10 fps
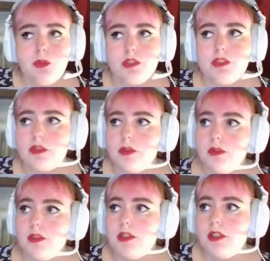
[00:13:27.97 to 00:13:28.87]
what
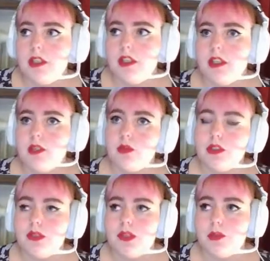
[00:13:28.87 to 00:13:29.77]
school you
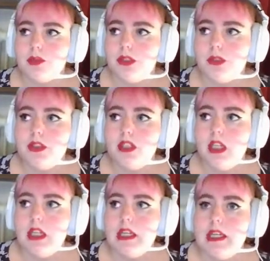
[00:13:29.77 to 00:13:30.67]
want to go to,
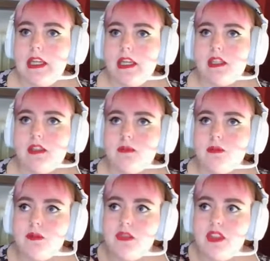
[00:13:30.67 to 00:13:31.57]
and
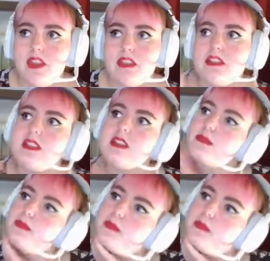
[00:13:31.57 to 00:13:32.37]
it's